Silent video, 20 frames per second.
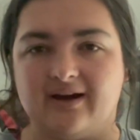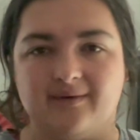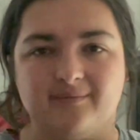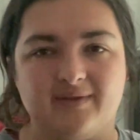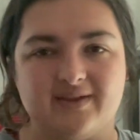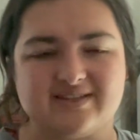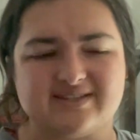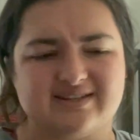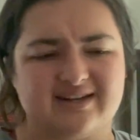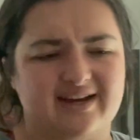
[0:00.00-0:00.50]

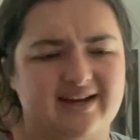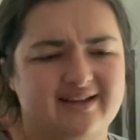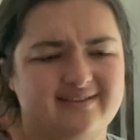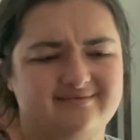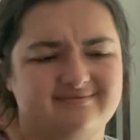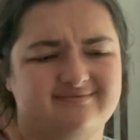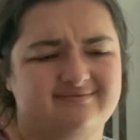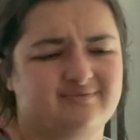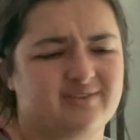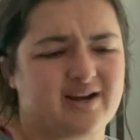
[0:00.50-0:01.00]
That's not
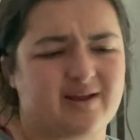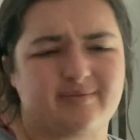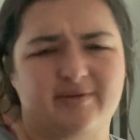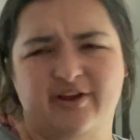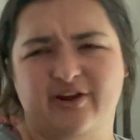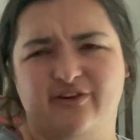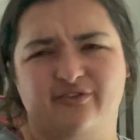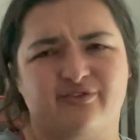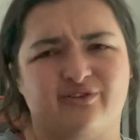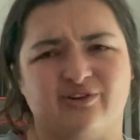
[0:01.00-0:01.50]
what I'm
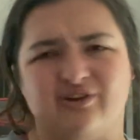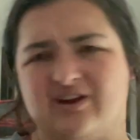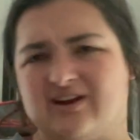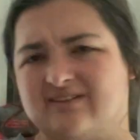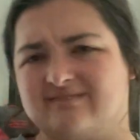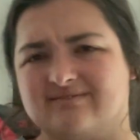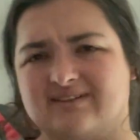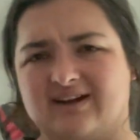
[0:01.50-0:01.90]
here for.